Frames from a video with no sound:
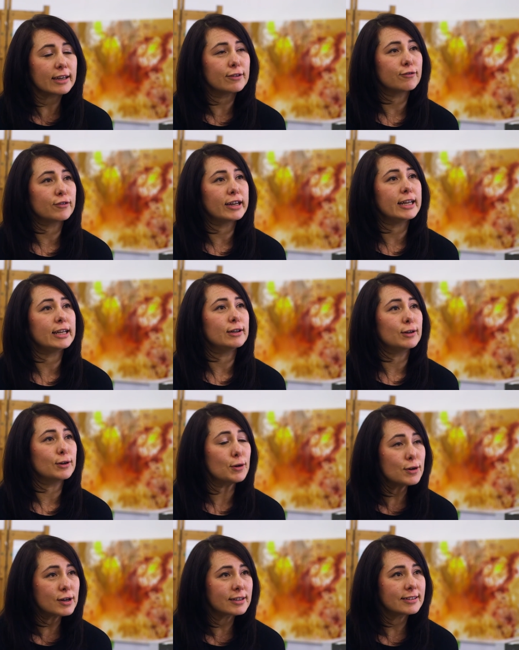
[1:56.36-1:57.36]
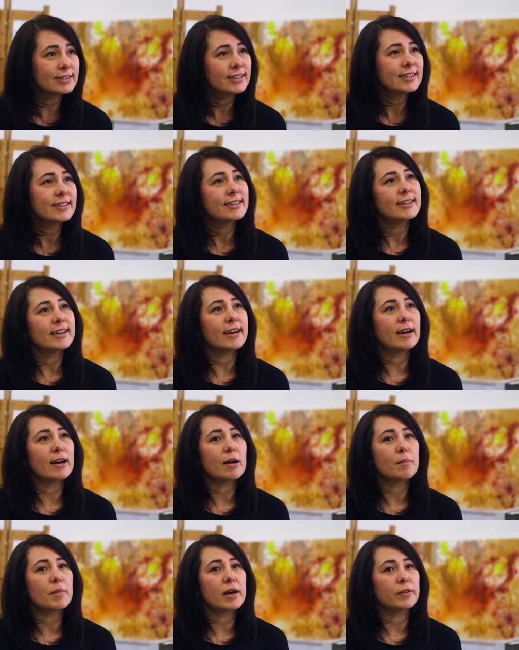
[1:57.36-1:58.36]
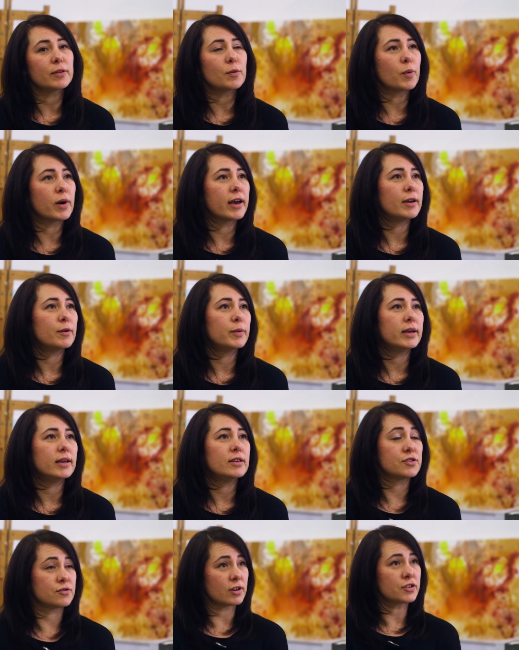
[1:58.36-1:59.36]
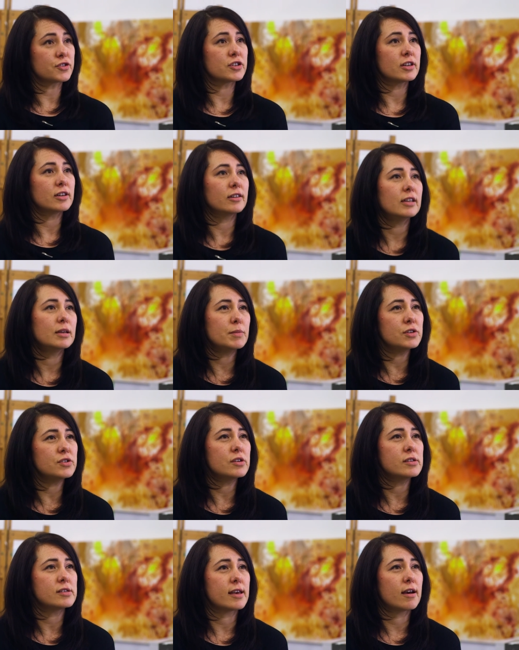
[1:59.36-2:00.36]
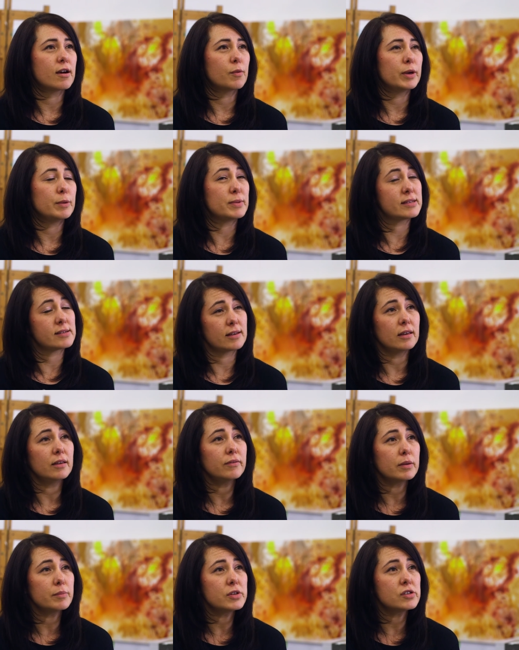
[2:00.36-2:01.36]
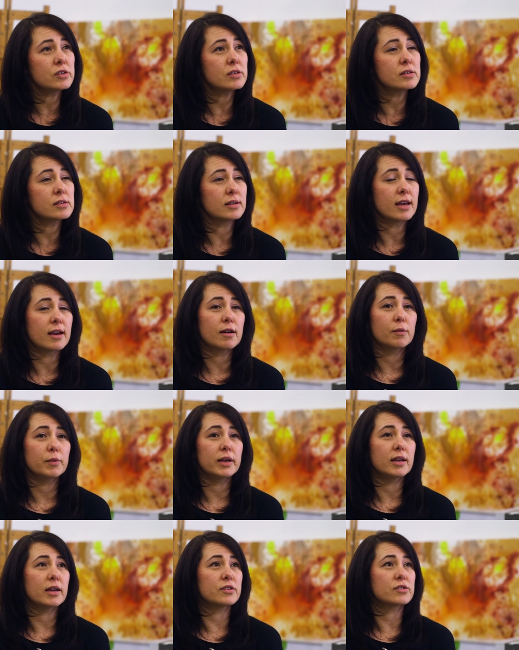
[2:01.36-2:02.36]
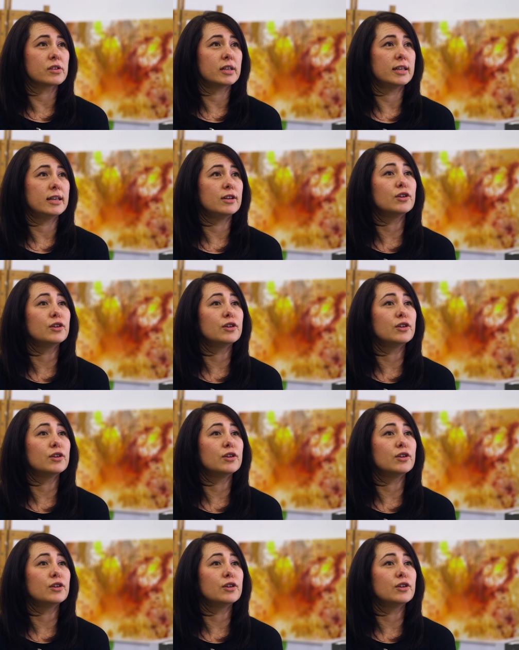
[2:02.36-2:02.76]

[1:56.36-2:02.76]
and re-look um, at the way we structure images, how we perceive images and how we actually